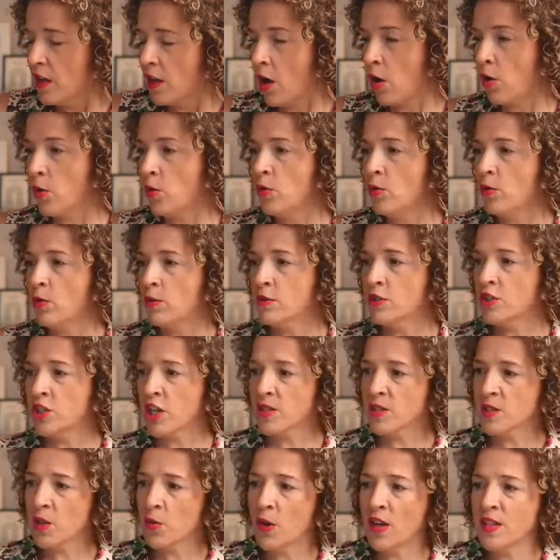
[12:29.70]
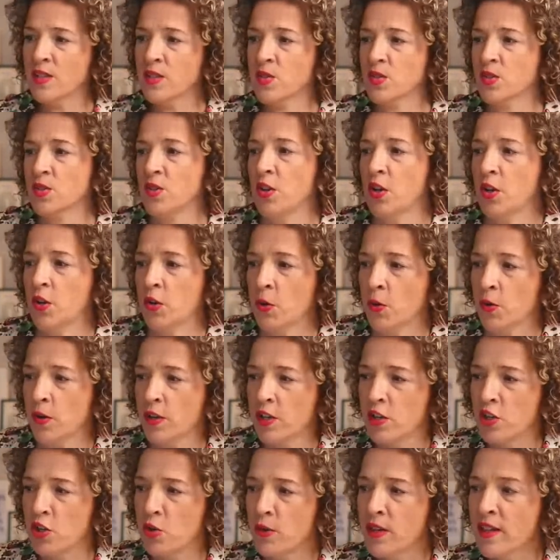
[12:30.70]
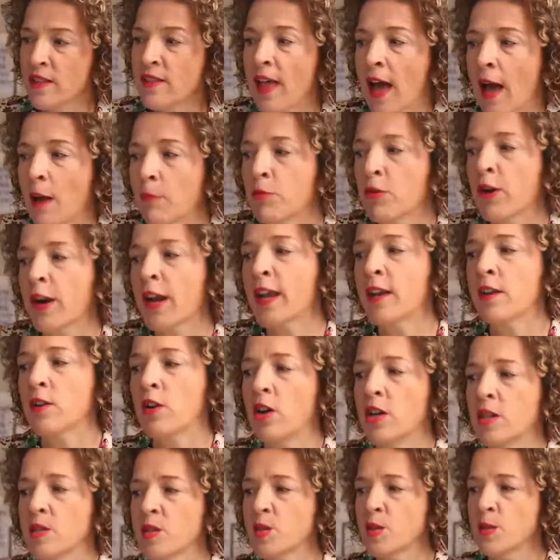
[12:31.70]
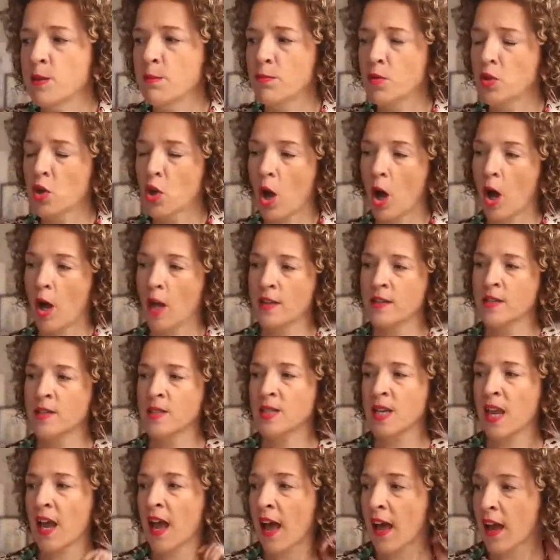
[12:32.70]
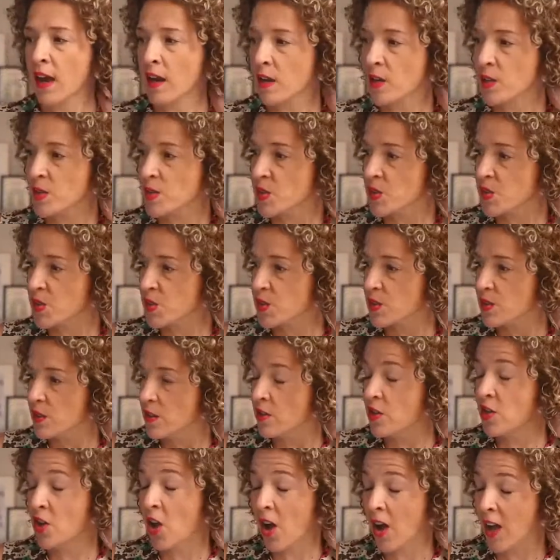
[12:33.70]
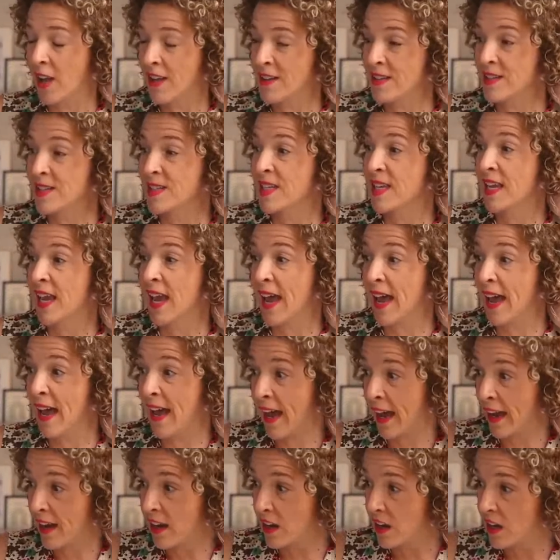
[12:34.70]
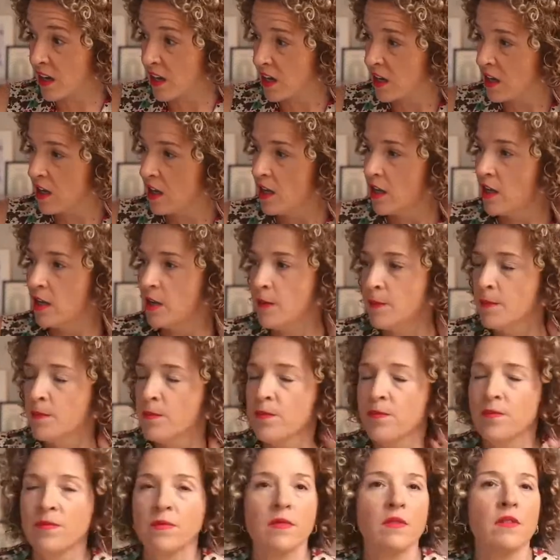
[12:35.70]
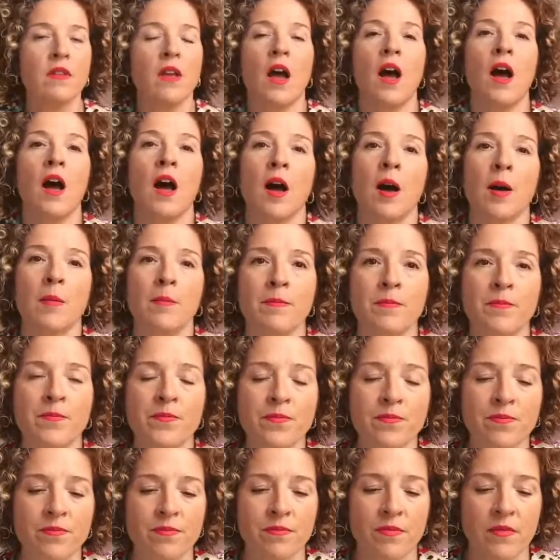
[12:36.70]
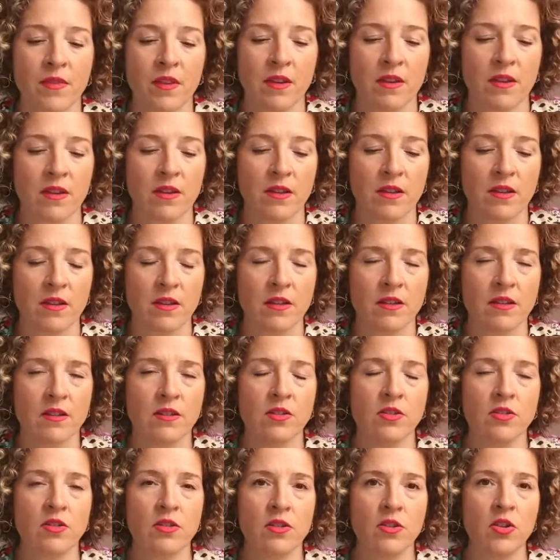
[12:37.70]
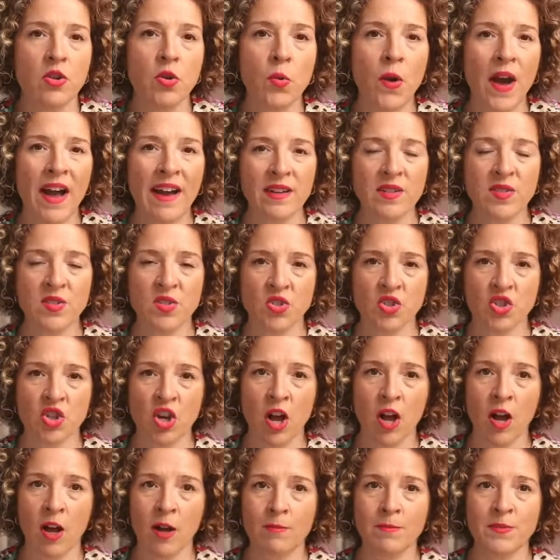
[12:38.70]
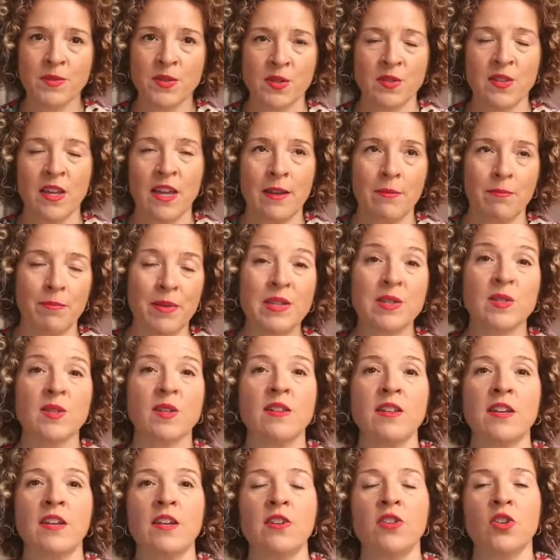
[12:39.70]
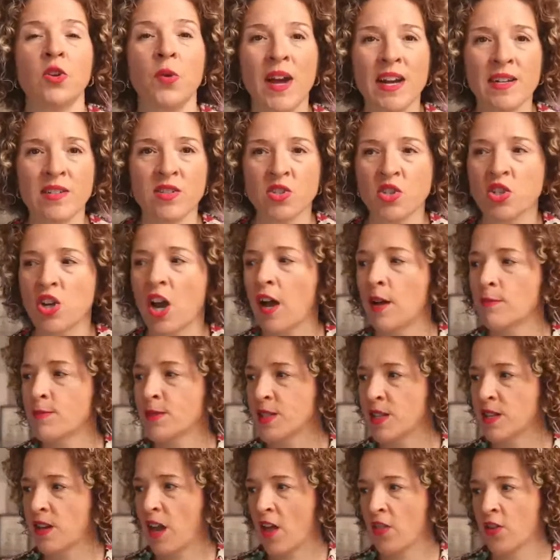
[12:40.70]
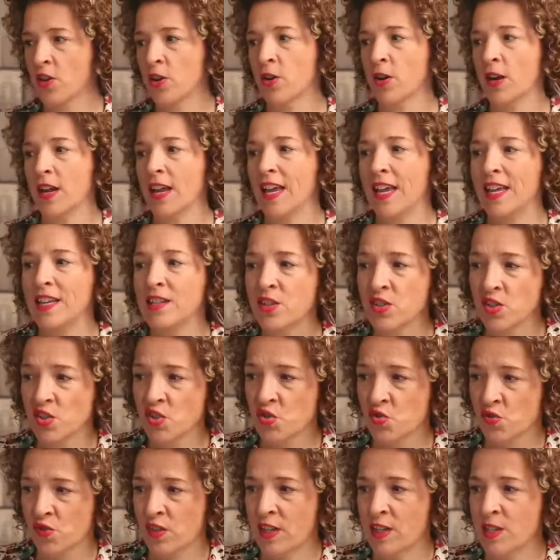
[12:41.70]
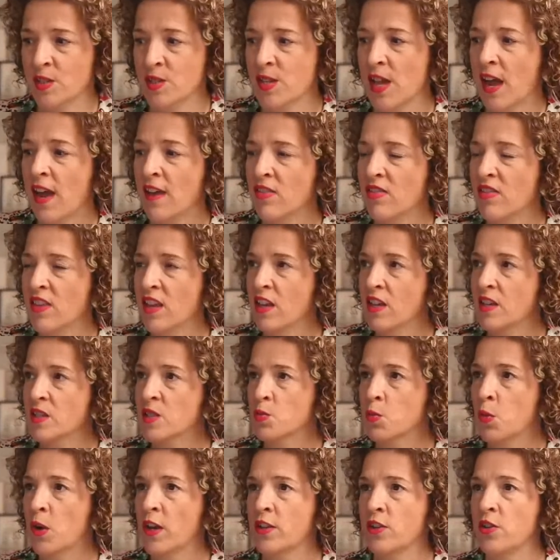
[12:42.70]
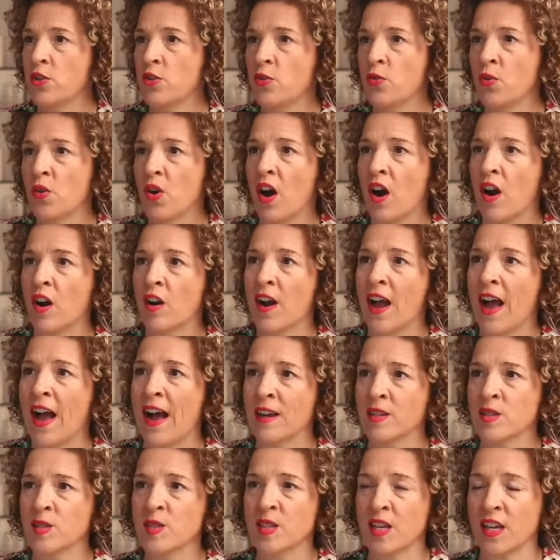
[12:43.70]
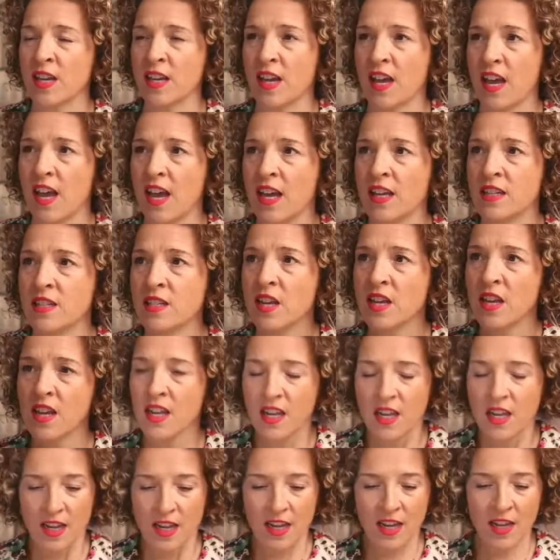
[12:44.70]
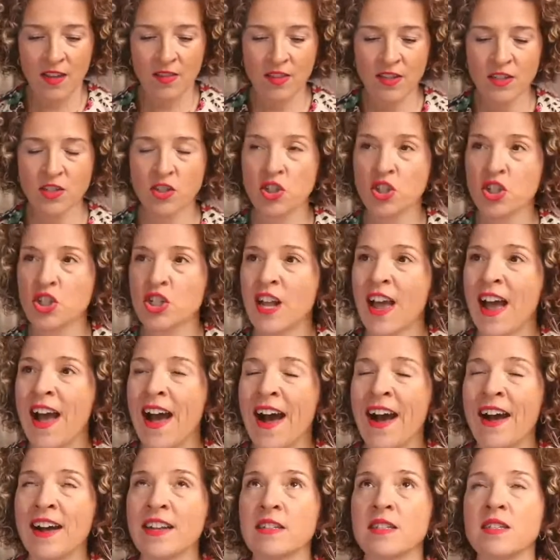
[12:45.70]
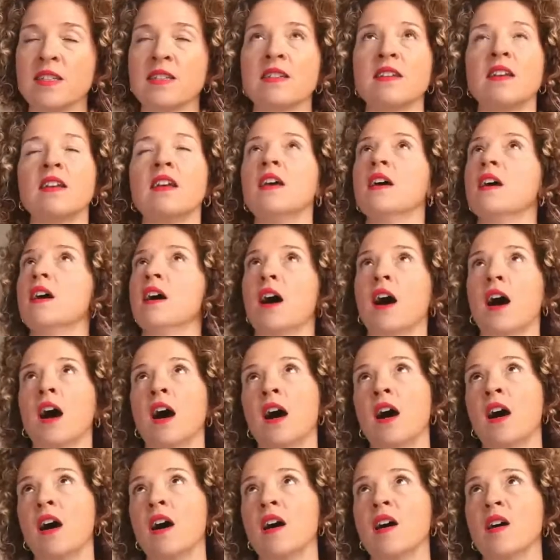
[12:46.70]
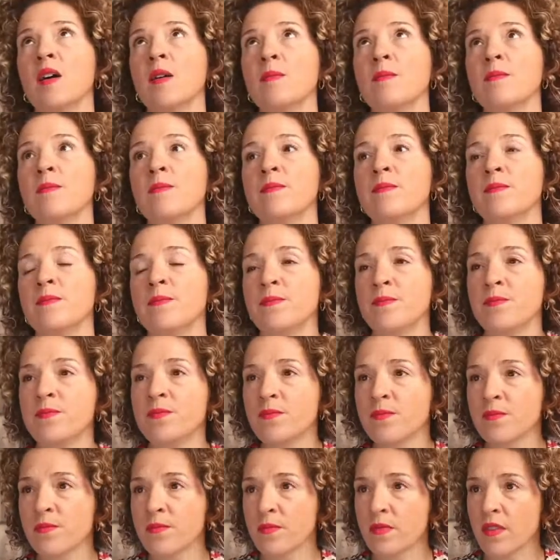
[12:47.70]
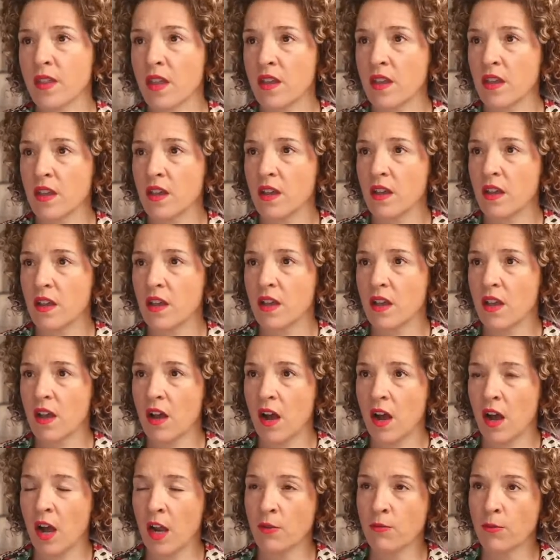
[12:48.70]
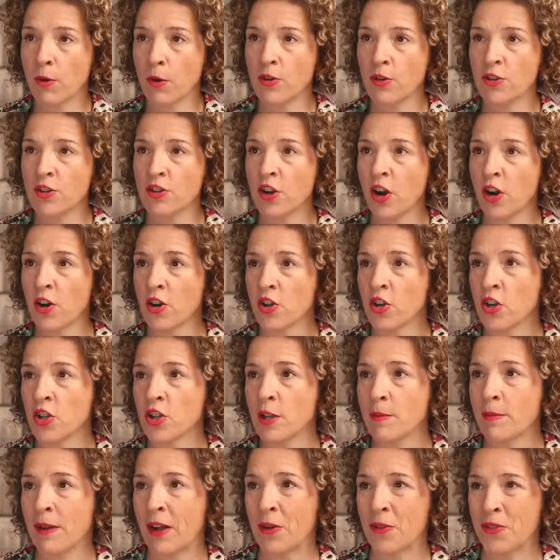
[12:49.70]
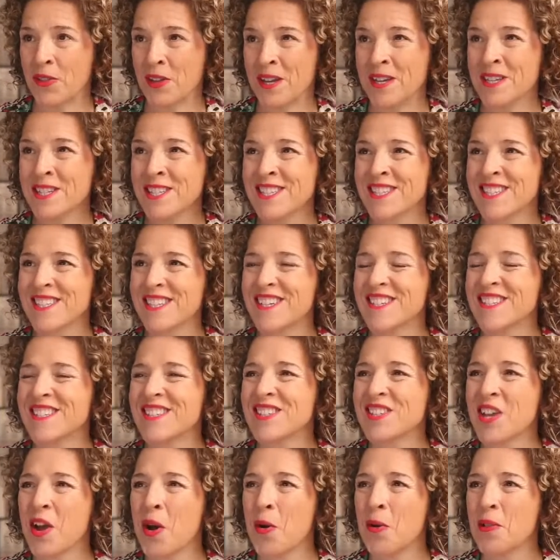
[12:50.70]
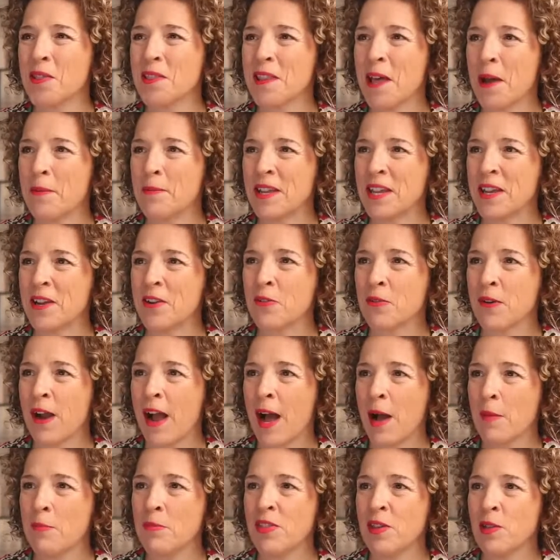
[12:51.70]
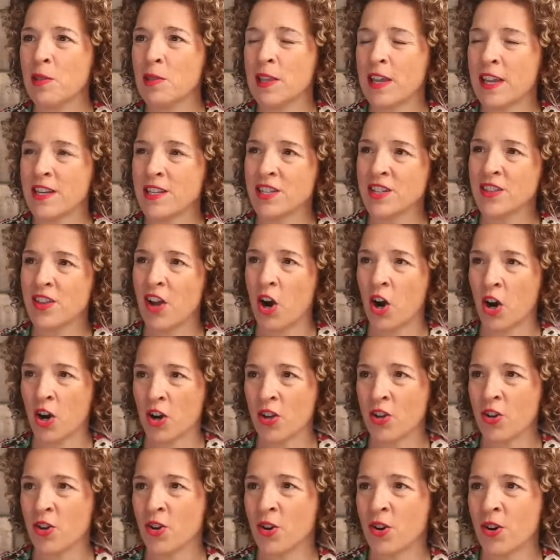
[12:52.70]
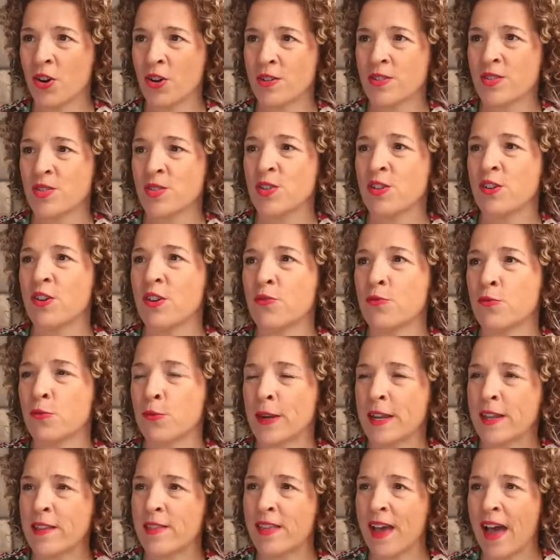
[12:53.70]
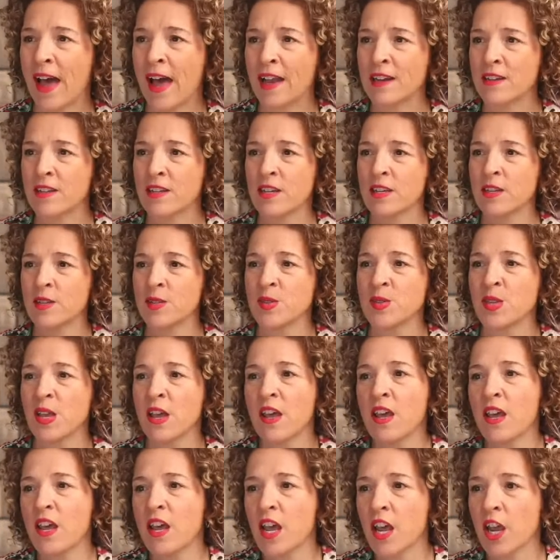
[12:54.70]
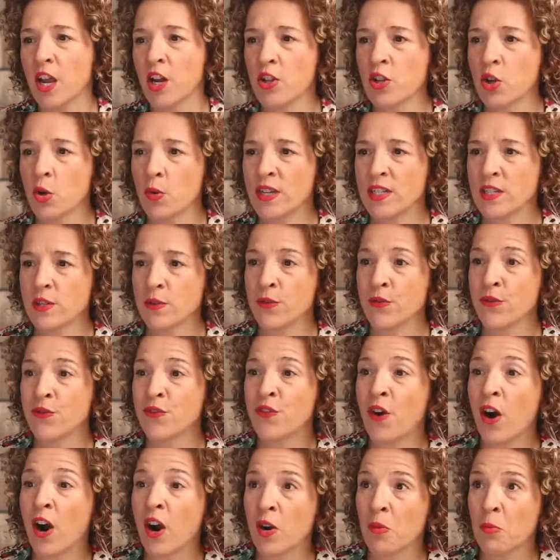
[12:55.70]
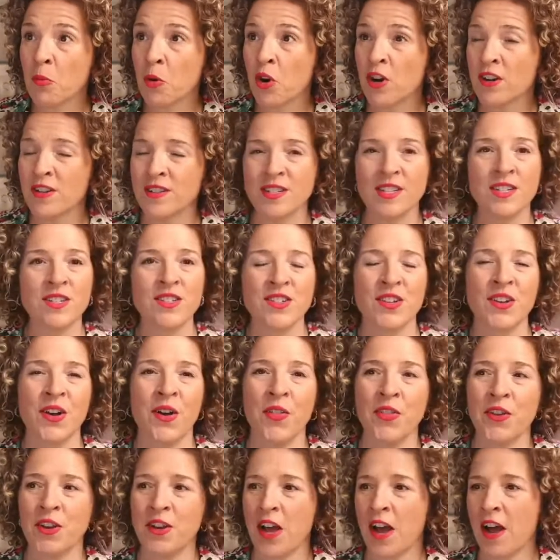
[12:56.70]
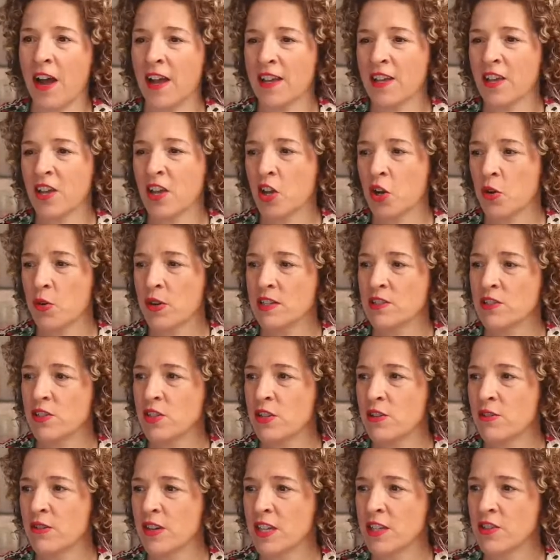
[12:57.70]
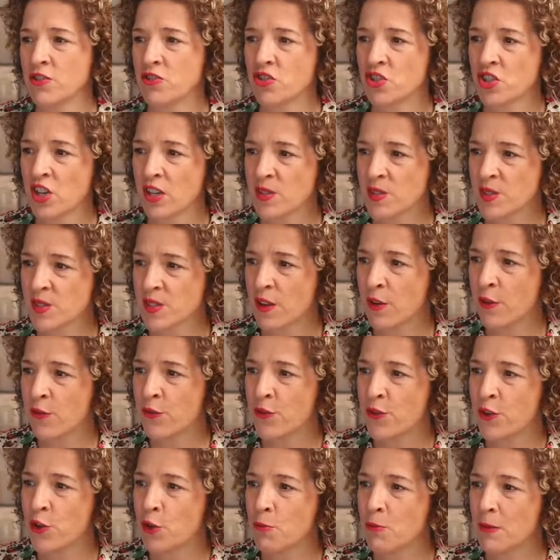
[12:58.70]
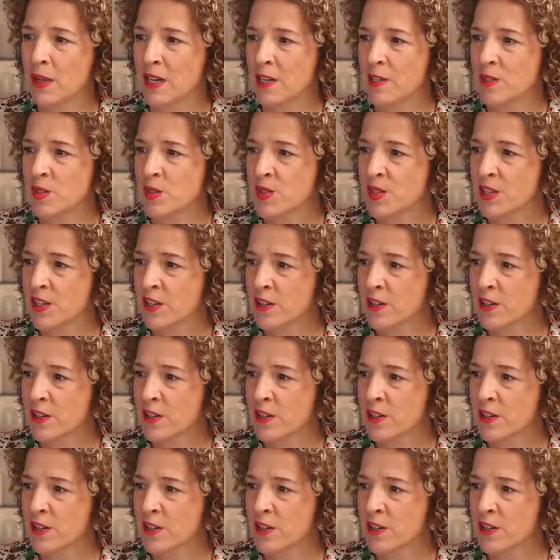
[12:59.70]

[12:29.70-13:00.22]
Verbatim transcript: oh, Jessica wants to know, can you elaborate on some non-techs, non-tech um, UX jobs, like basically UX jobs in other industries, I think is what you are asking. And in the chat, um, I wrote an article about this. So let me grab the link to the article so you can read that because it'll go into far more detail than I can go into in just a few minutes